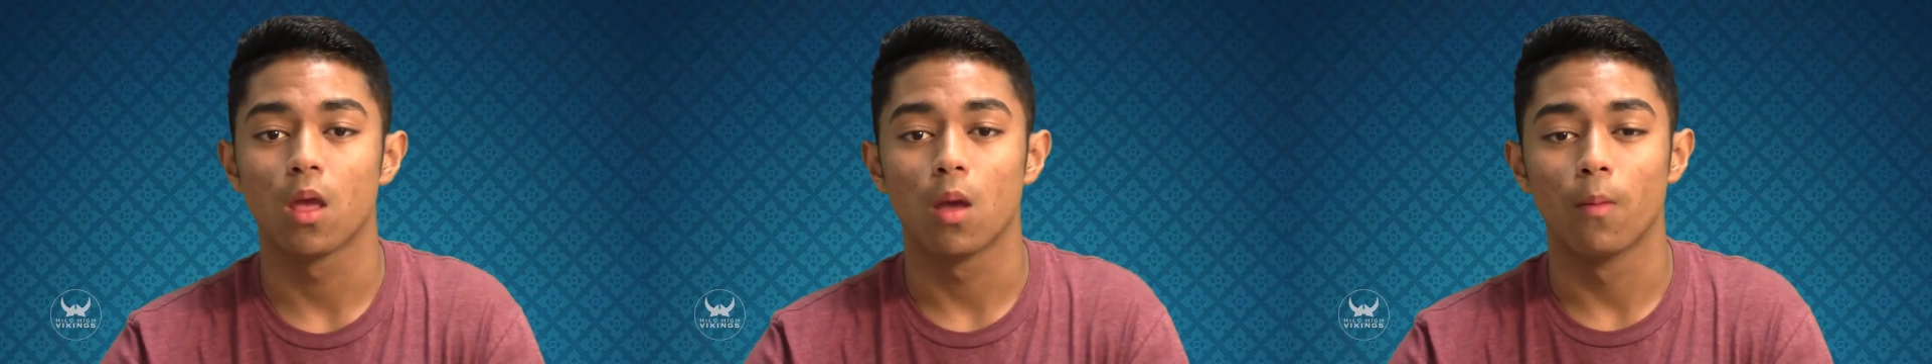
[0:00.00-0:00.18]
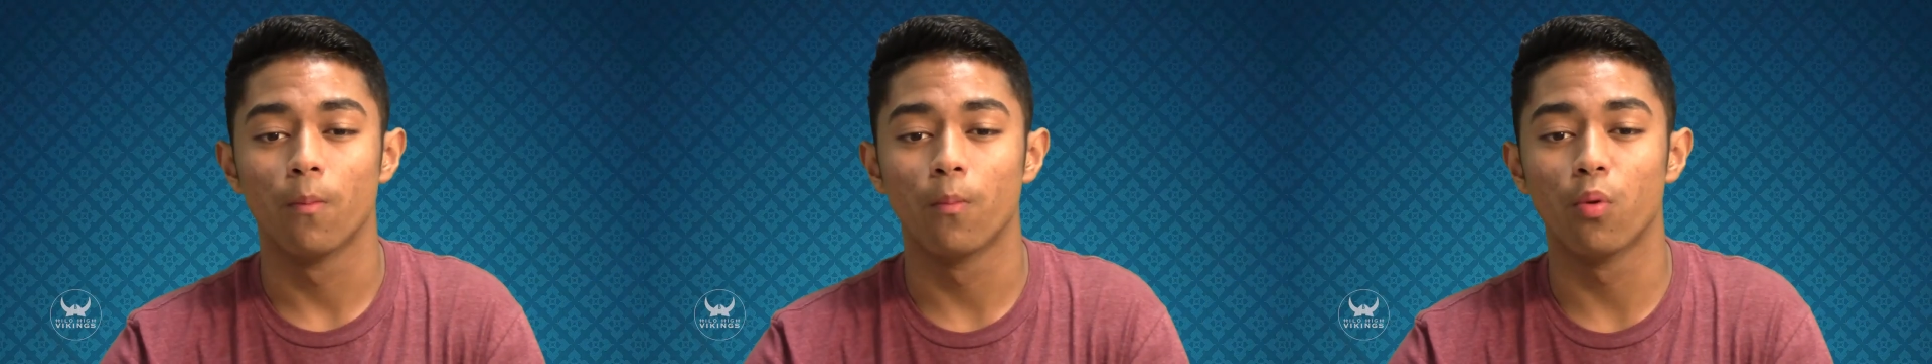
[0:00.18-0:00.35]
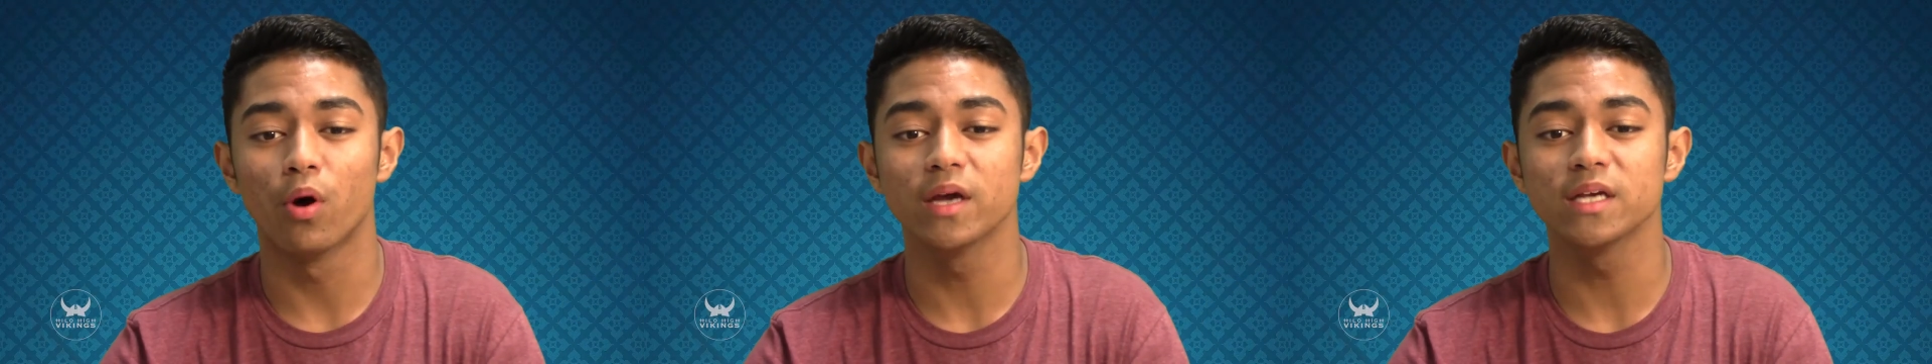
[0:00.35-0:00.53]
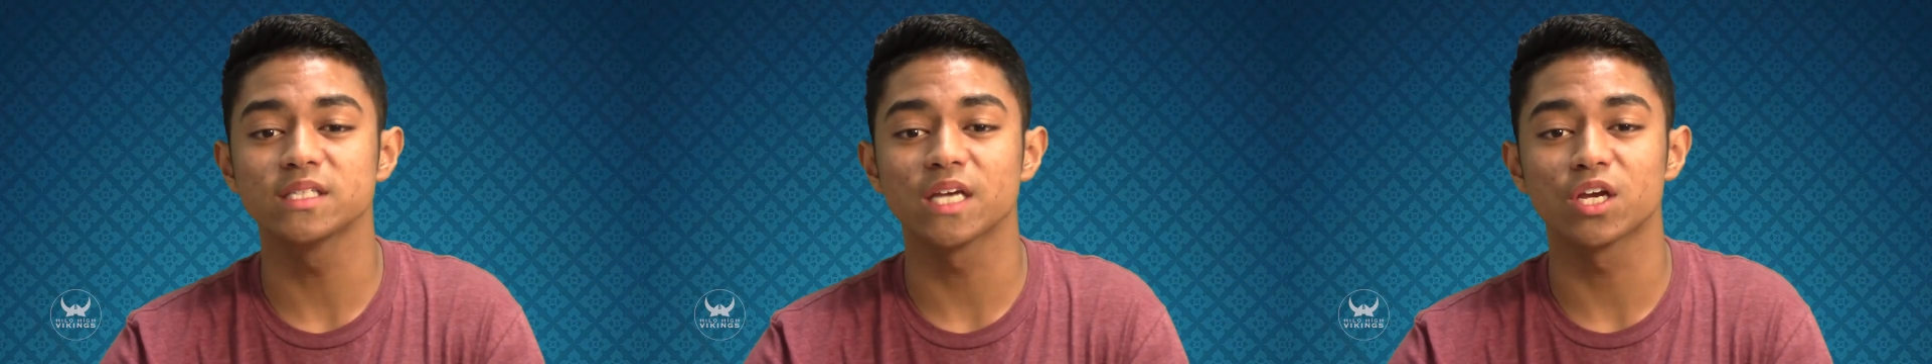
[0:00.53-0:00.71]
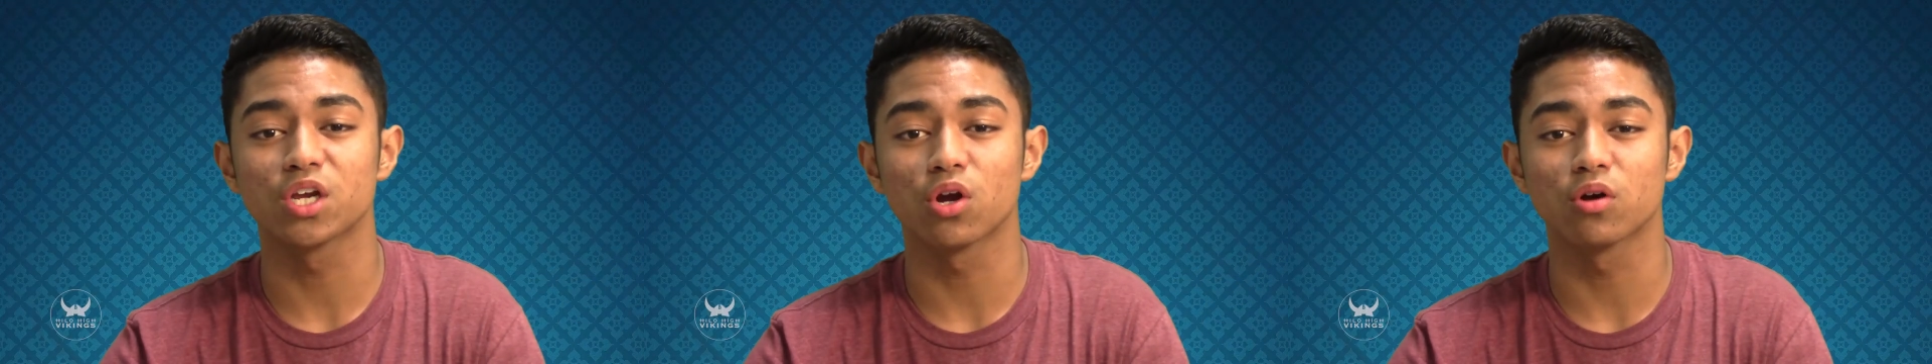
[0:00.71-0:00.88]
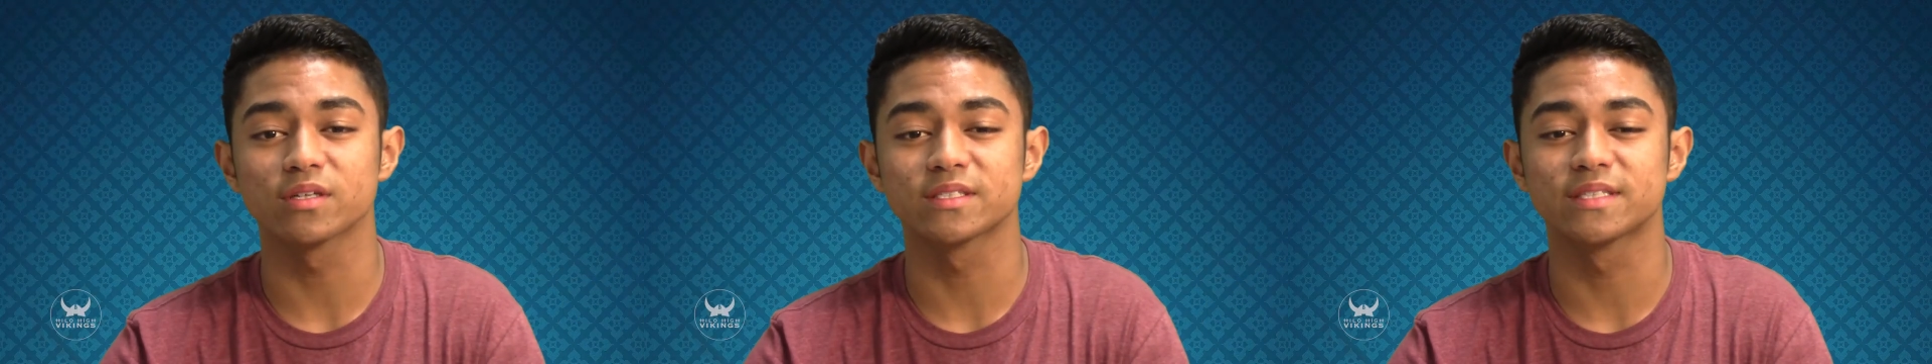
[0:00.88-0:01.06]
Boys and
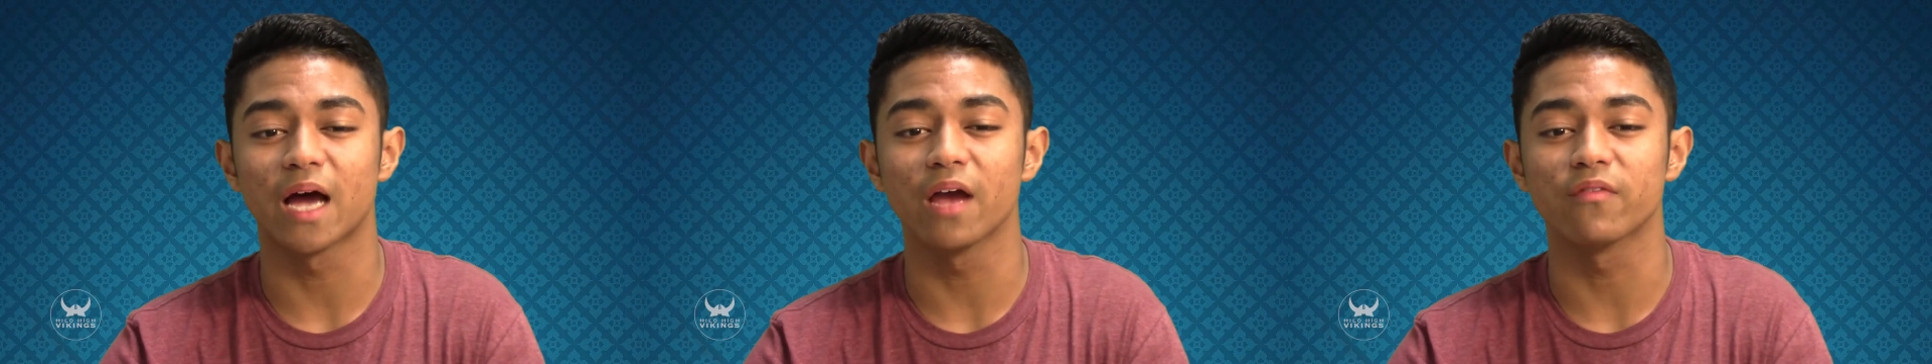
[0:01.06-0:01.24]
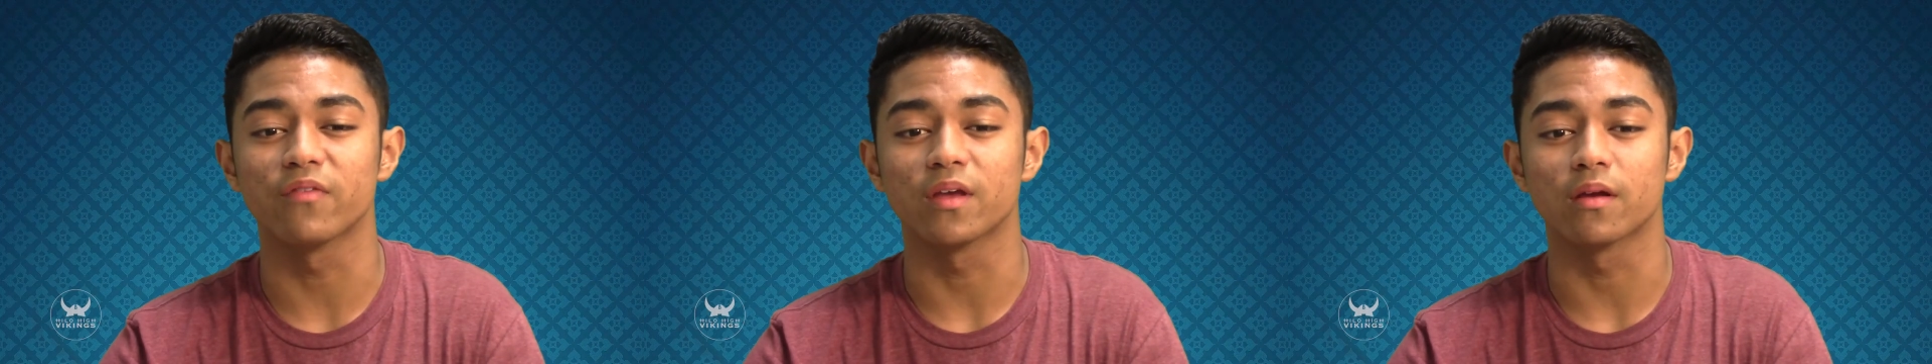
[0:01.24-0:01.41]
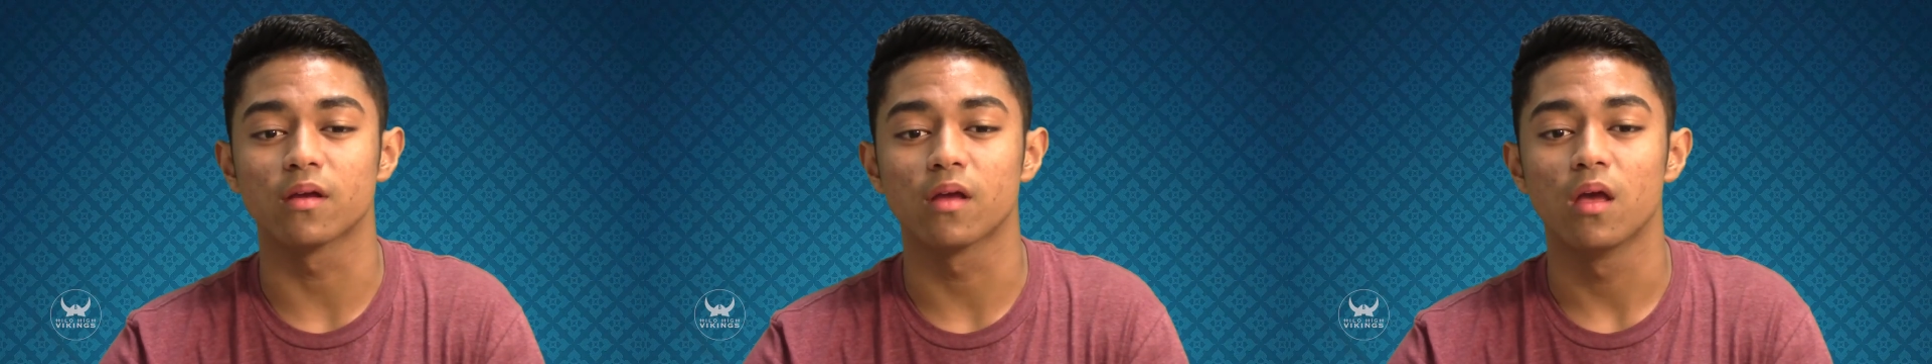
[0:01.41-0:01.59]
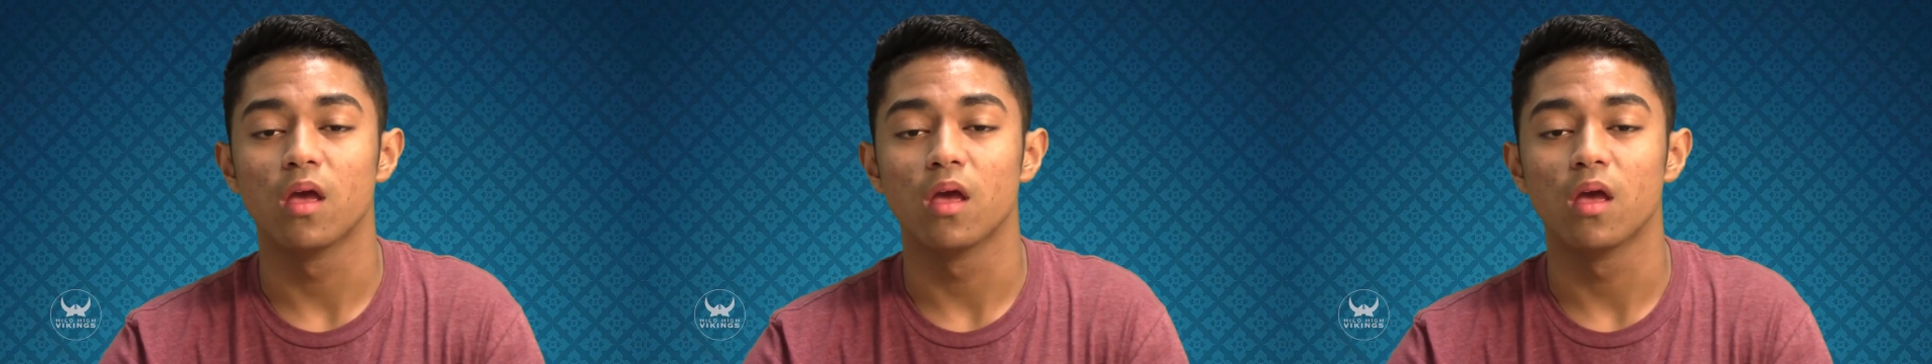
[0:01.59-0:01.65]
girls diving.